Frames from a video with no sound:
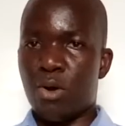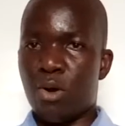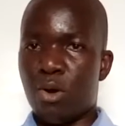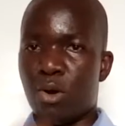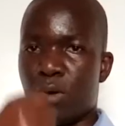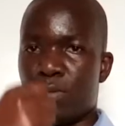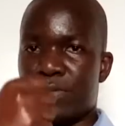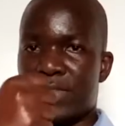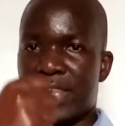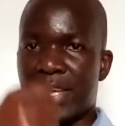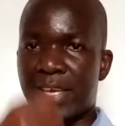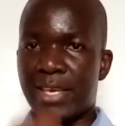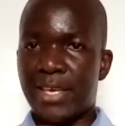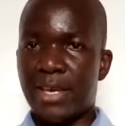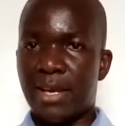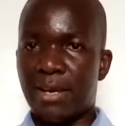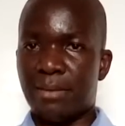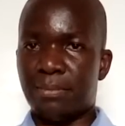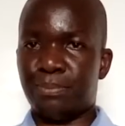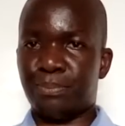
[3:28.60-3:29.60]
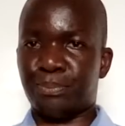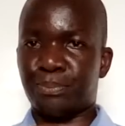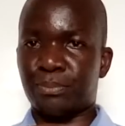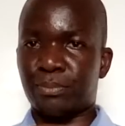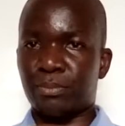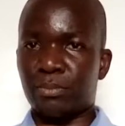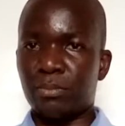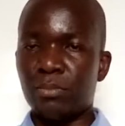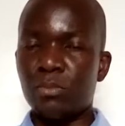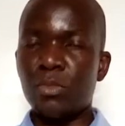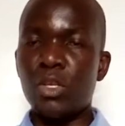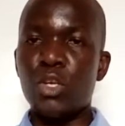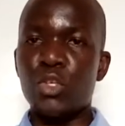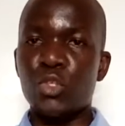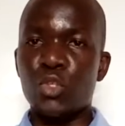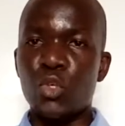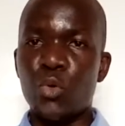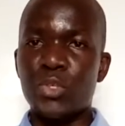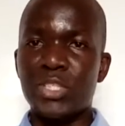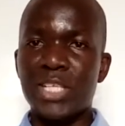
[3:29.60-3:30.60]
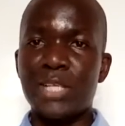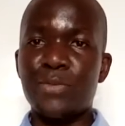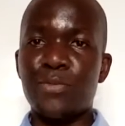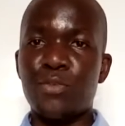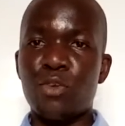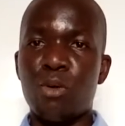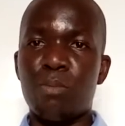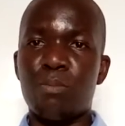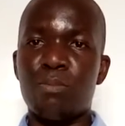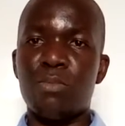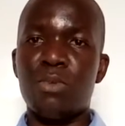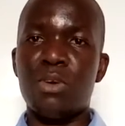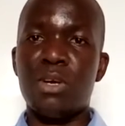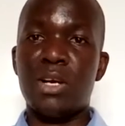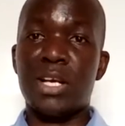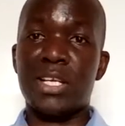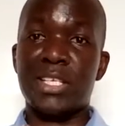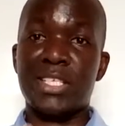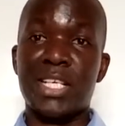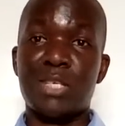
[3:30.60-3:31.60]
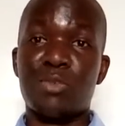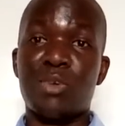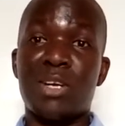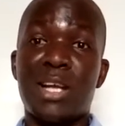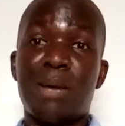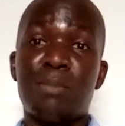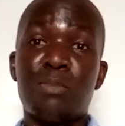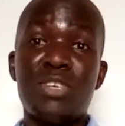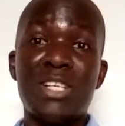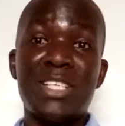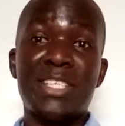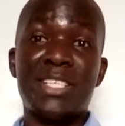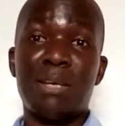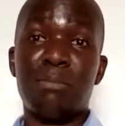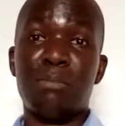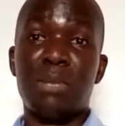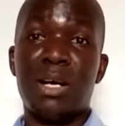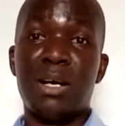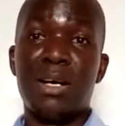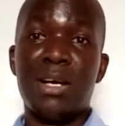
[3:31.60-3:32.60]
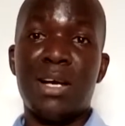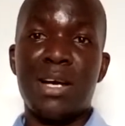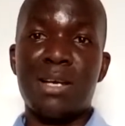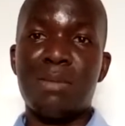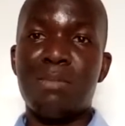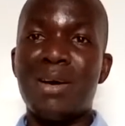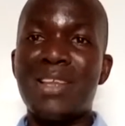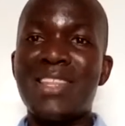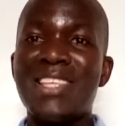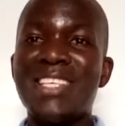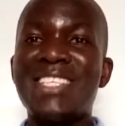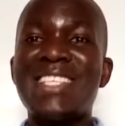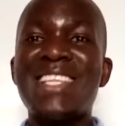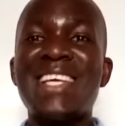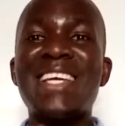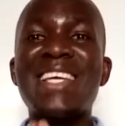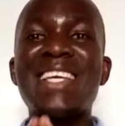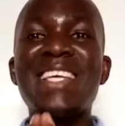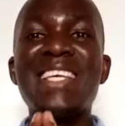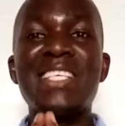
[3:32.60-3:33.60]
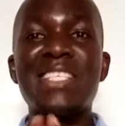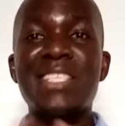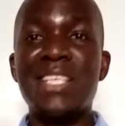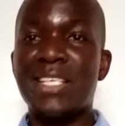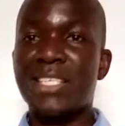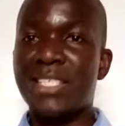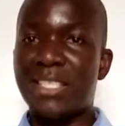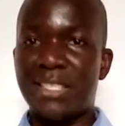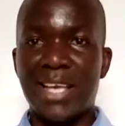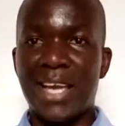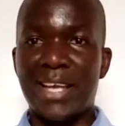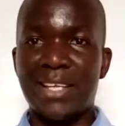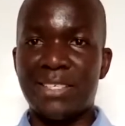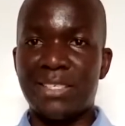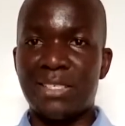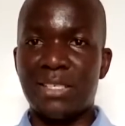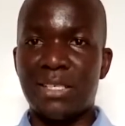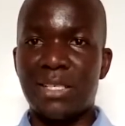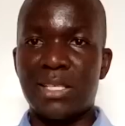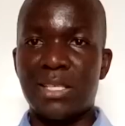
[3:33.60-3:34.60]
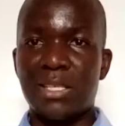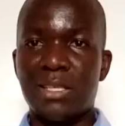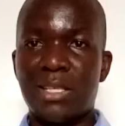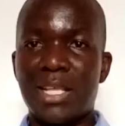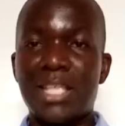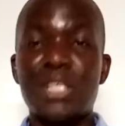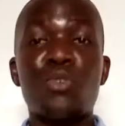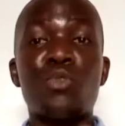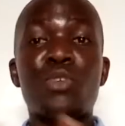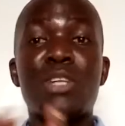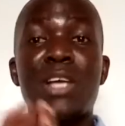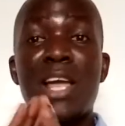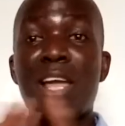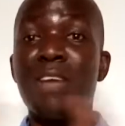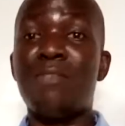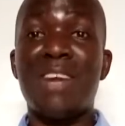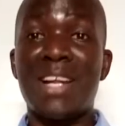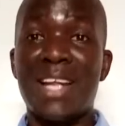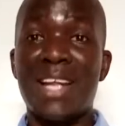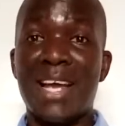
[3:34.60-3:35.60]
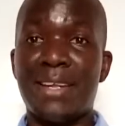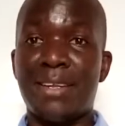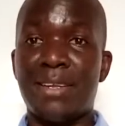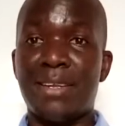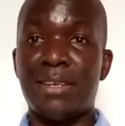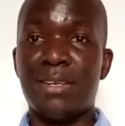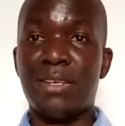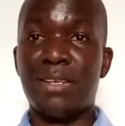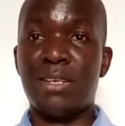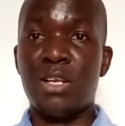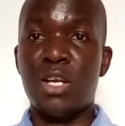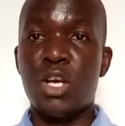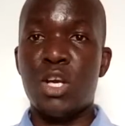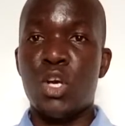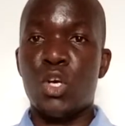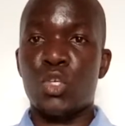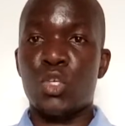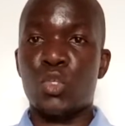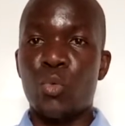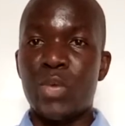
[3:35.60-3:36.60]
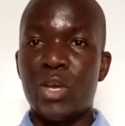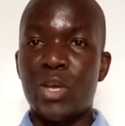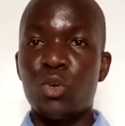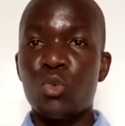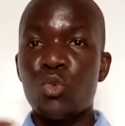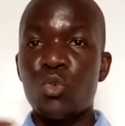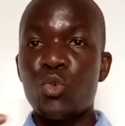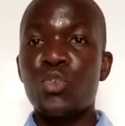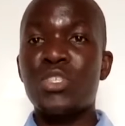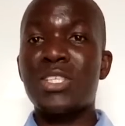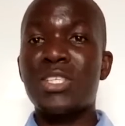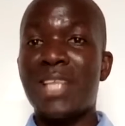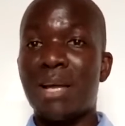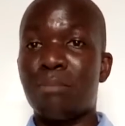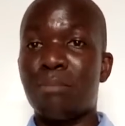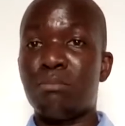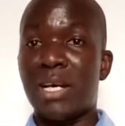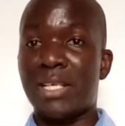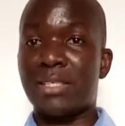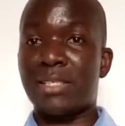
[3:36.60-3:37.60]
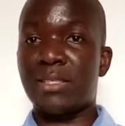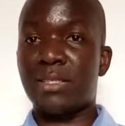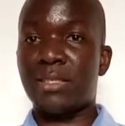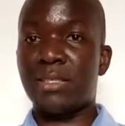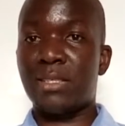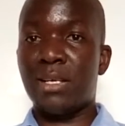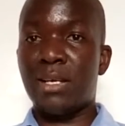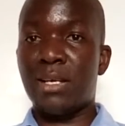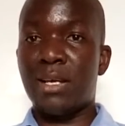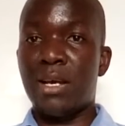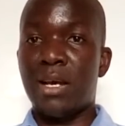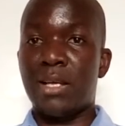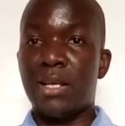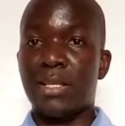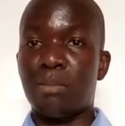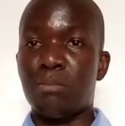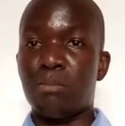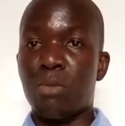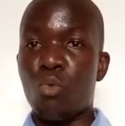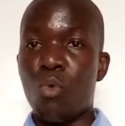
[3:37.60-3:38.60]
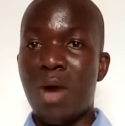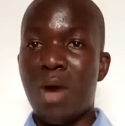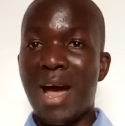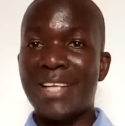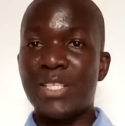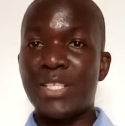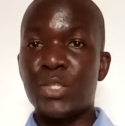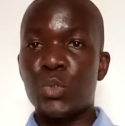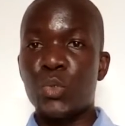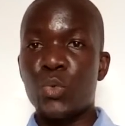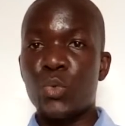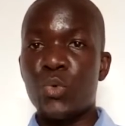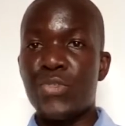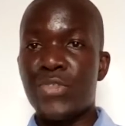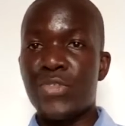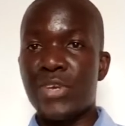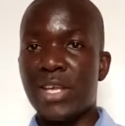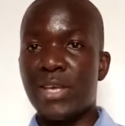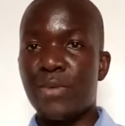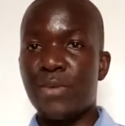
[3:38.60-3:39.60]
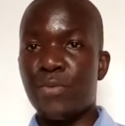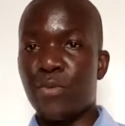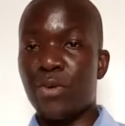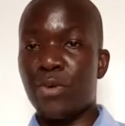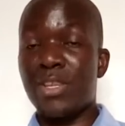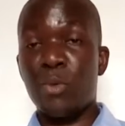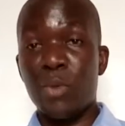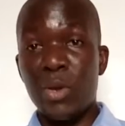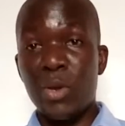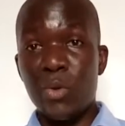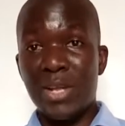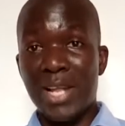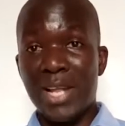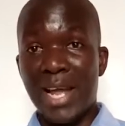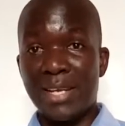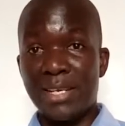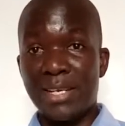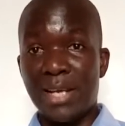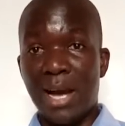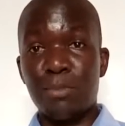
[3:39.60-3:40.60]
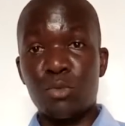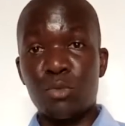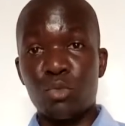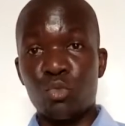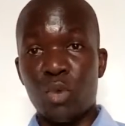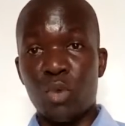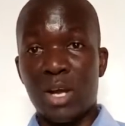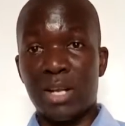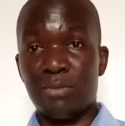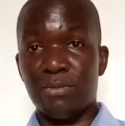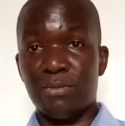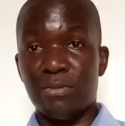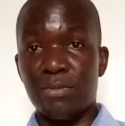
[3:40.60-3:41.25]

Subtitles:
of the year. So we start from January up to December. Remember, this is the easiest signs that you will ever learn. So we are going to use numbers, number 1, 2, 3, 4, the way we learned up to 12